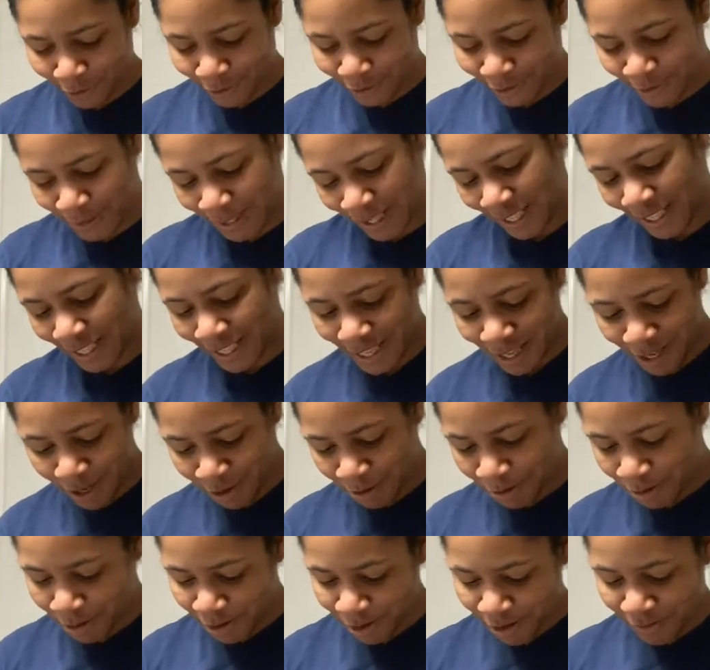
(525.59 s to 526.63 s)
I'm like, I
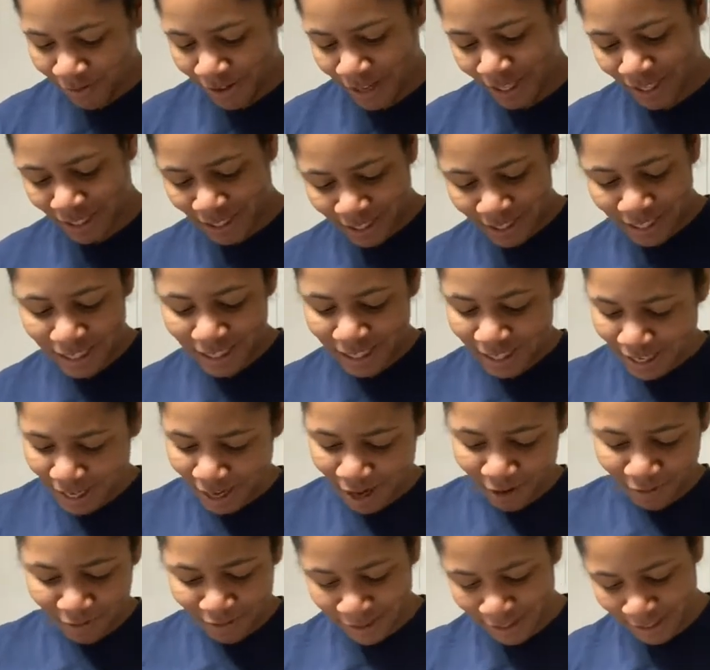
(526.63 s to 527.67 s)
don't know if I need to get it
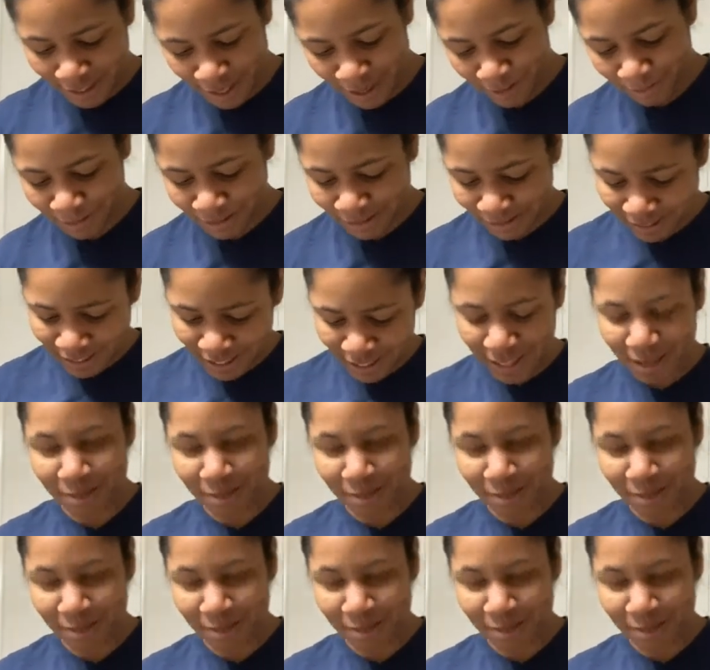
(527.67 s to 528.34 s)
off of Amazon,